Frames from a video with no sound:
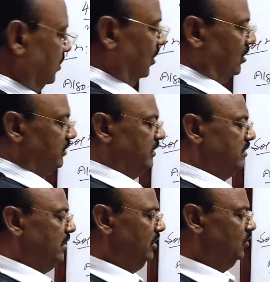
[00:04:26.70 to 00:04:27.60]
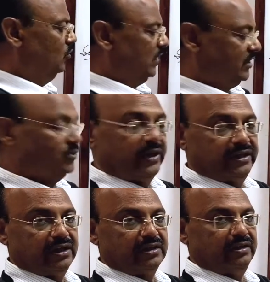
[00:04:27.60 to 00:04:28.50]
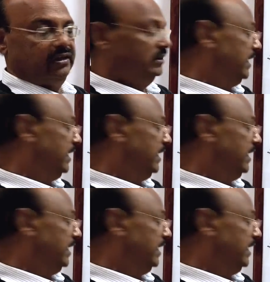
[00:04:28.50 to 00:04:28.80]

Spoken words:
all the three work together, in